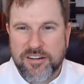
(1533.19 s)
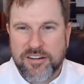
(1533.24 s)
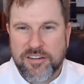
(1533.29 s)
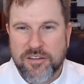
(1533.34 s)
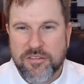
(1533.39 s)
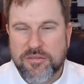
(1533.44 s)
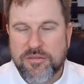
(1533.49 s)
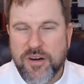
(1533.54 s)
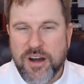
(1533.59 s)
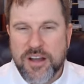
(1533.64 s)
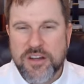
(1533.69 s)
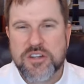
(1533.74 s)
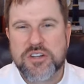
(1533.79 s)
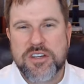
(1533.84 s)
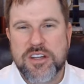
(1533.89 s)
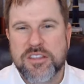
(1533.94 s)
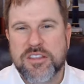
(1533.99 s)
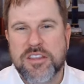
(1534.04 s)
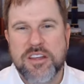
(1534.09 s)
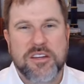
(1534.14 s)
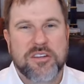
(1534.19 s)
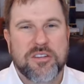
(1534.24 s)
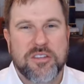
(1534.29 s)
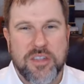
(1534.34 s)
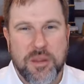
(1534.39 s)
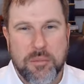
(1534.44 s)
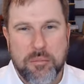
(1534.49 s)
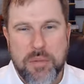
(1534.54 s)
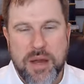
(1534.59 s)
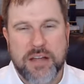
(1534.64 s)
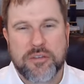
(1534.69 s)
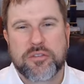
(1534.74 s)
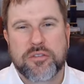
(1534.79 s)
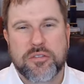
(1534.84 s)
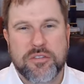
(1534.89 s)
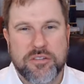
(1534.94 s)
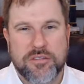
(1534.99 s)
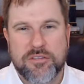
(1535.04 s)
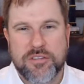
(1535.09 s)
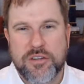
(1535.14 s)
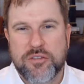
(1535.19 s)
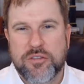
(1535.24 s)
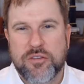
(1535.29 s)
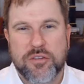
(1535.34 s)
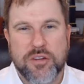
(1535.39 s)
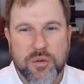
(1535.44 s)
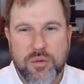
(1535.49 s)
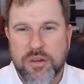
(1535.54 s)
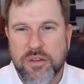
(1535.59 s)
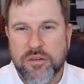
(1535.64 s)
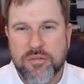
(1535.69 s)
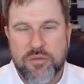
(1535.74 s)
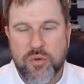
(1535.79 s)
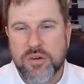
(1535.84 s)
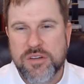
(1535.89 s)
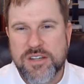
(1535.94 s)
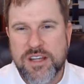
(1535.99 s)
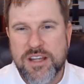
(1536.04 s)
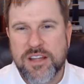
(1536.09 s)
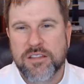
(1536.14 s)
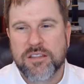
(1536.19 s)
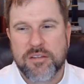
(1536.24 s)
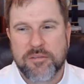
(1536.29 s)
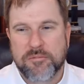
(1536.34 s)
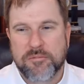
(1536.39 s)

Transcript: The French did this the best. This is Louis XIV.